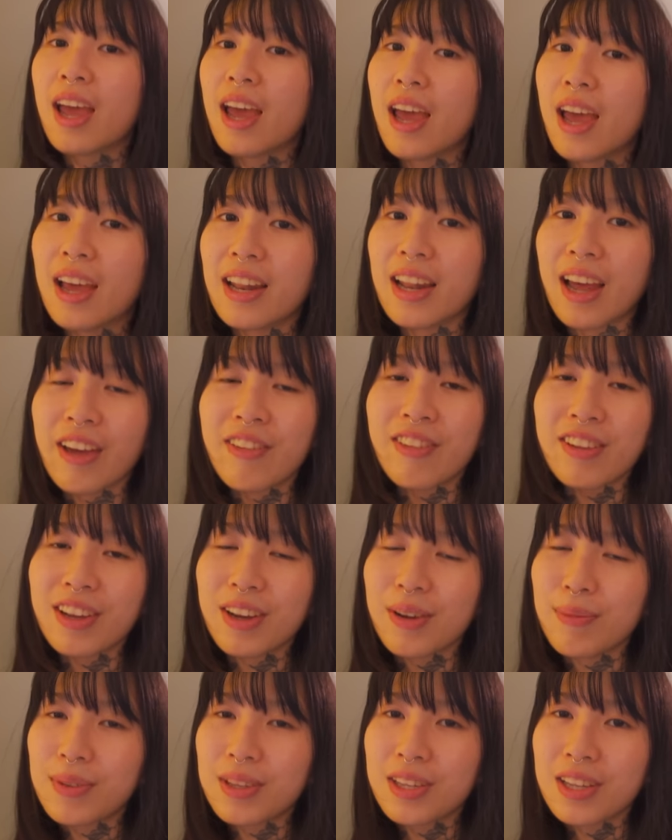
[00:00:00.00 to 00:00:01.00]
and I've
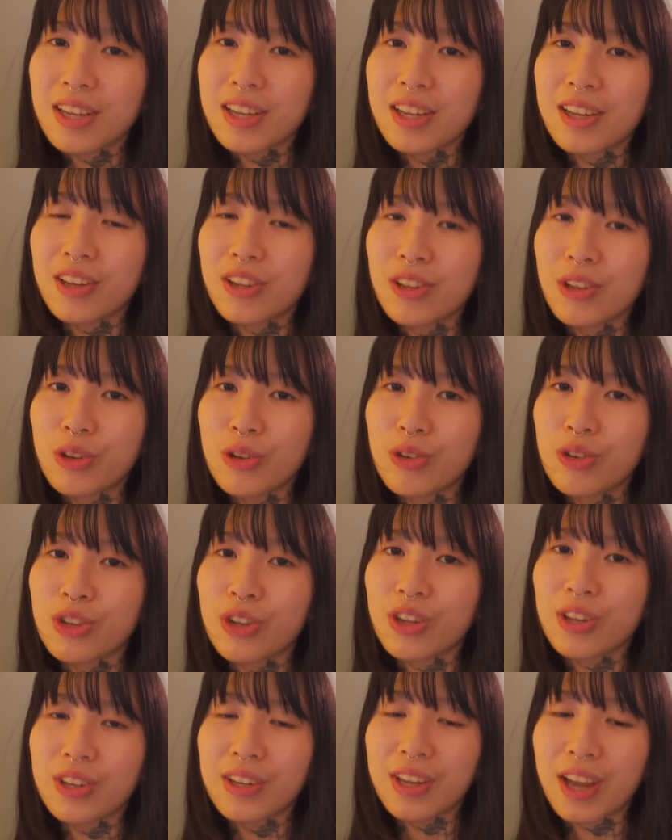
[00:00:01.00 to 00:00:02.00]
come to the
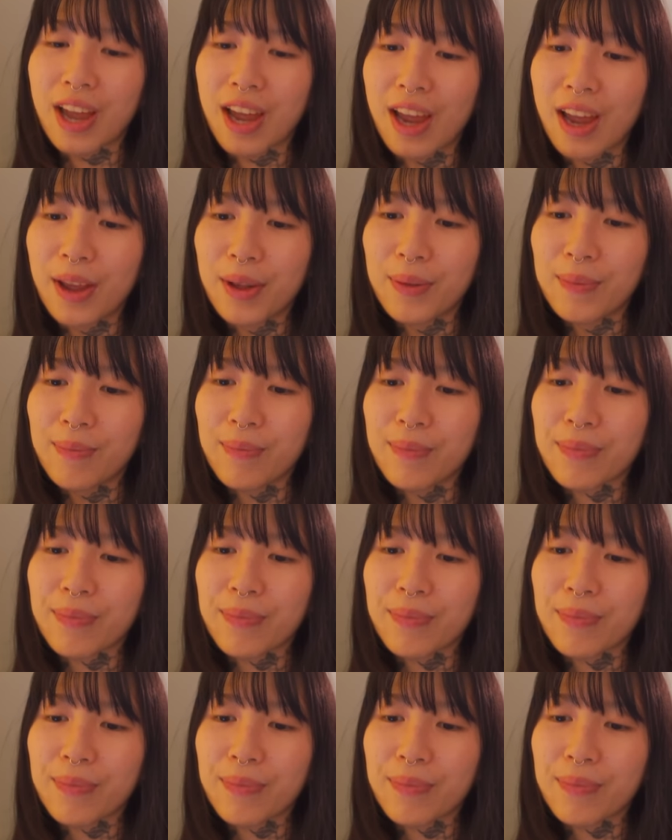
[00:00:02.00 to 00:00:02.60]
conclusion that